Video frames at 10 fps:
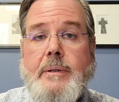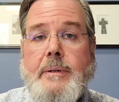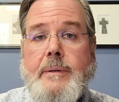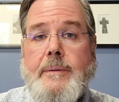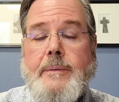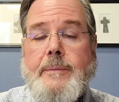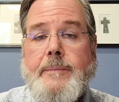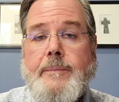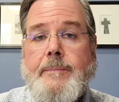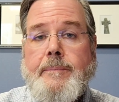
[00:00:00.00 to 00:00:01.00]

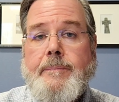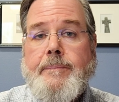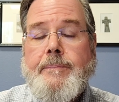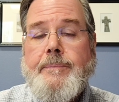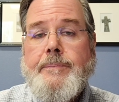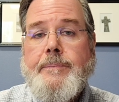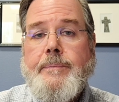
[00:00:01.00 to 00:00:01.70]
No one is speaking in this clip.